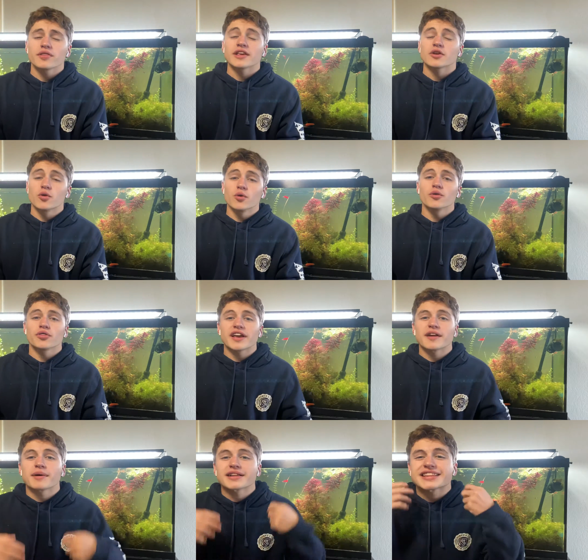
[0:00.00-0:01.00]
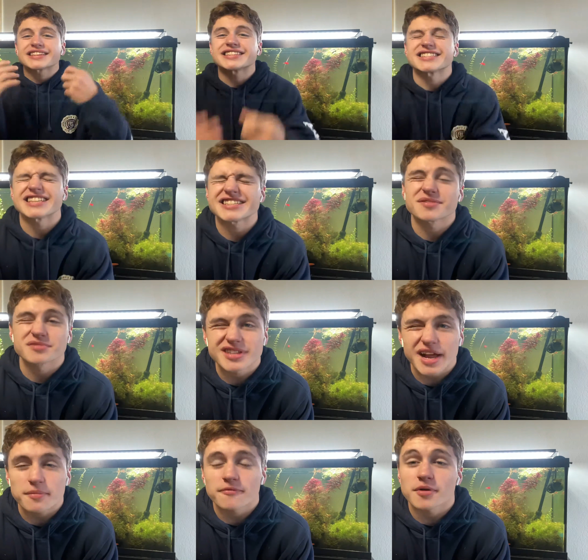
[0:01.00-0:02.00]
cool thing about this is it is a
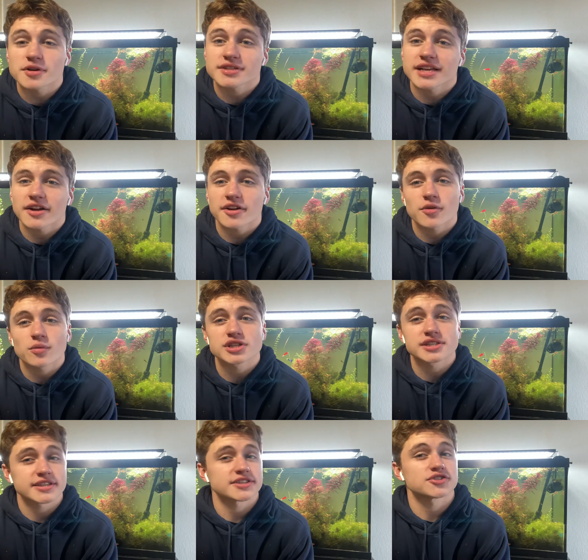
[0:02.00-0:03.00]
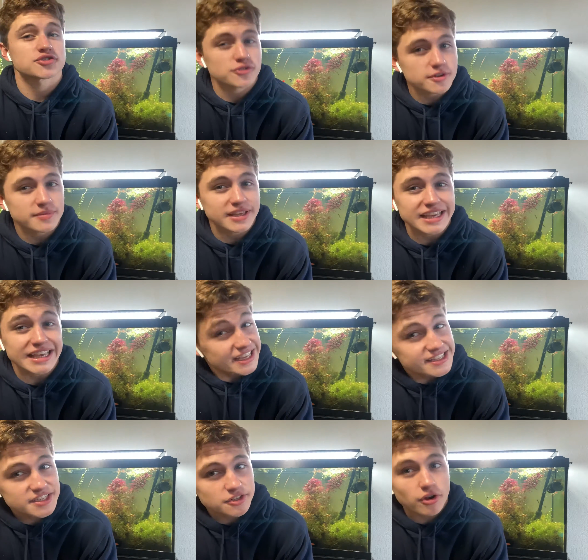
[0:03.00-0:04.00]
type of Persicaria which is extremely
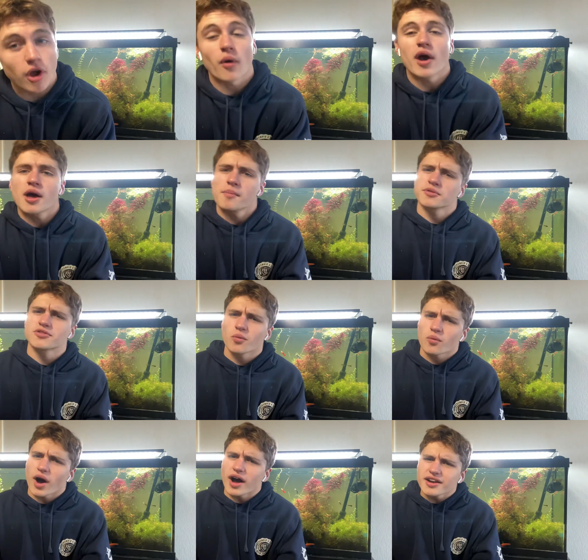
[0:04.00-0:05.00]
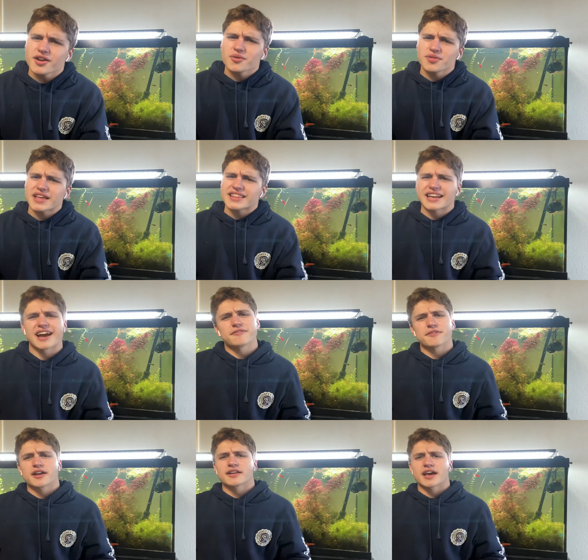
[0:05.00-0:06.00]
easy to grow, but the unknown thing that I
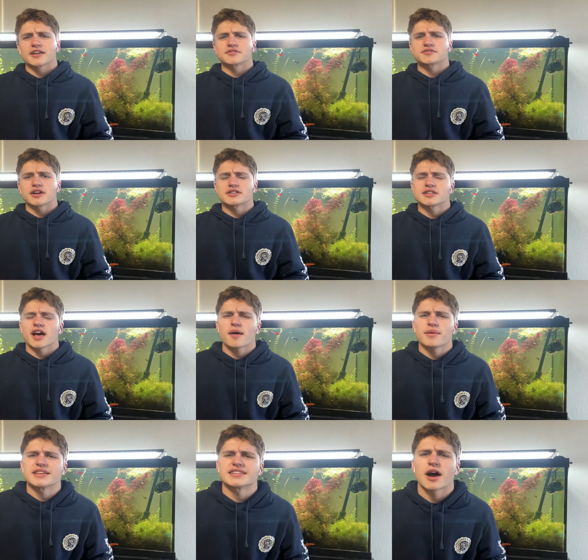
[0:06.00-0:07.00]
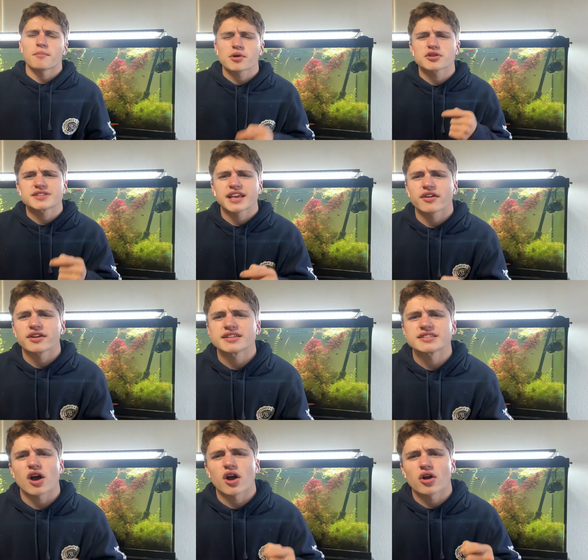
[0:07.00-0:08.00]
find kind of strange to the hobby is how
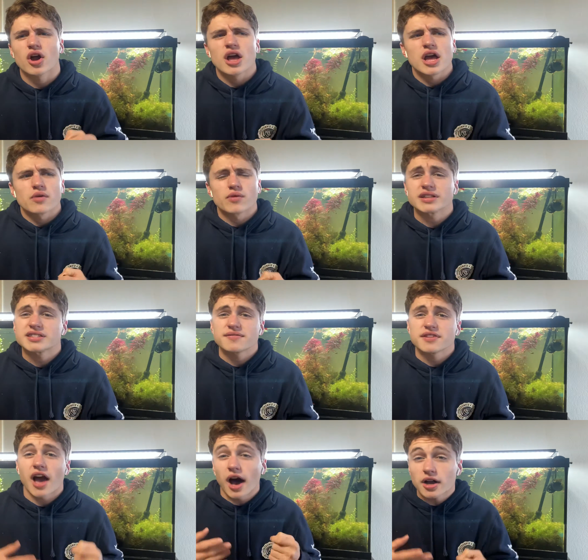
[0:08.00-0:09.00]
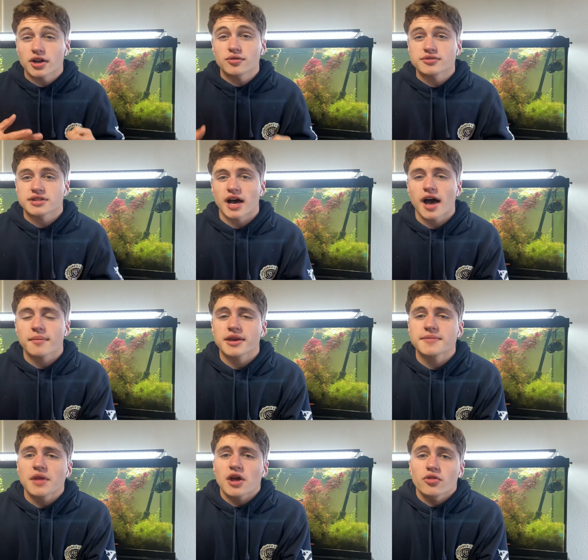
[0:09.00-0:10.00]
Persicarias are relatively unknown to the
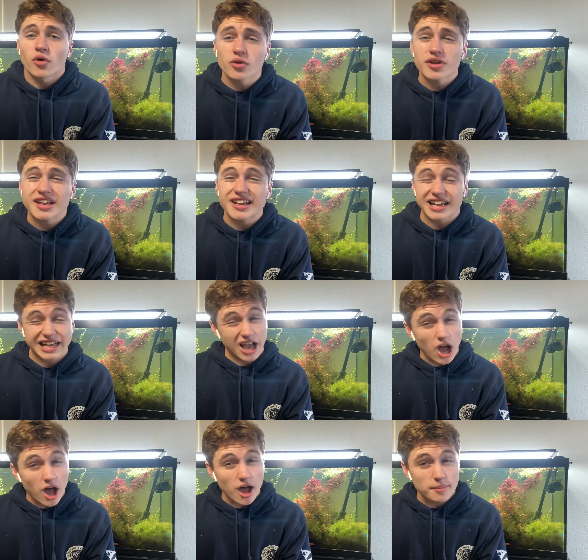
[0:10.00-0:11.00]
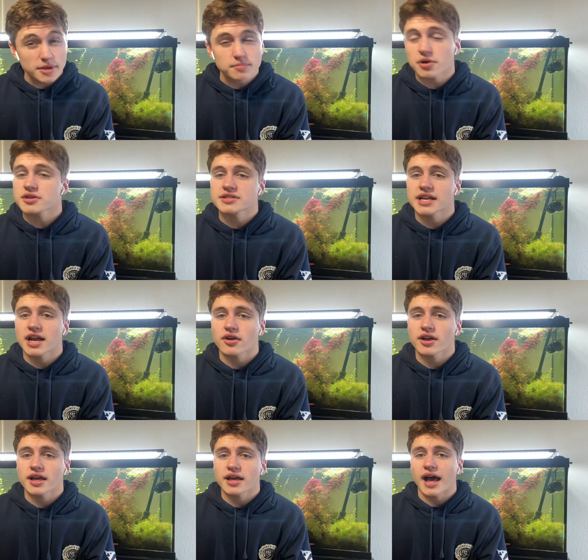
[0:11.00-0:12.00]
hobby. The only common
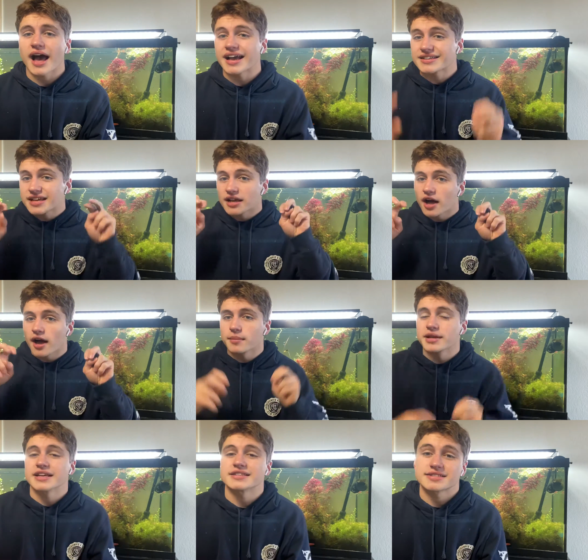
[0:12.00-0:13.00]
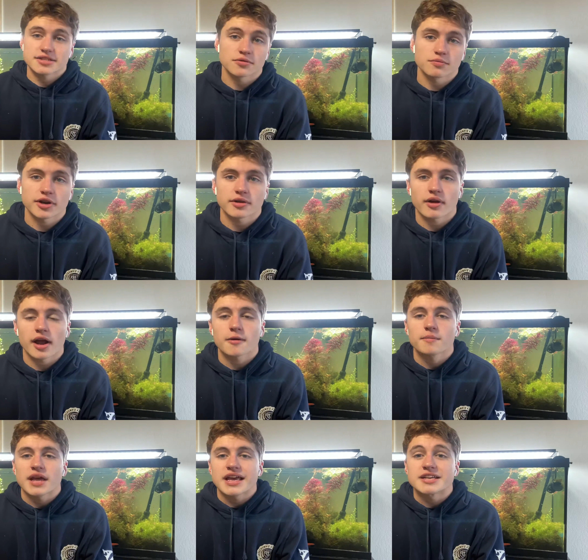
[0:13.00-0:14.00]
Persicaria, I say common, it's still pretty
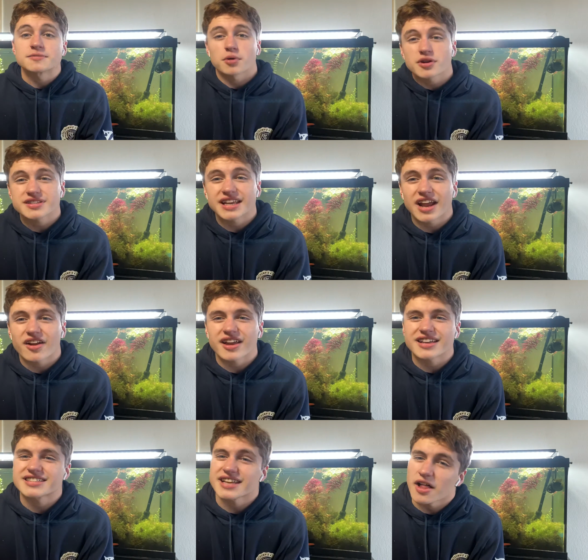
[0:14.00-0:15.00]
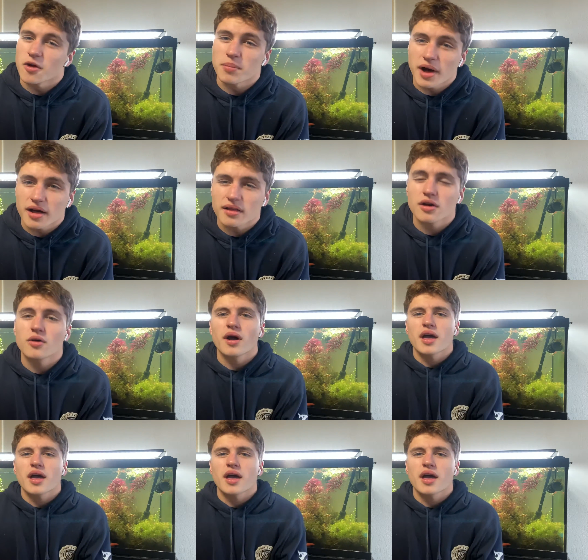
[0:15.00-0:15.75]
rare, is Persicaria salapalo.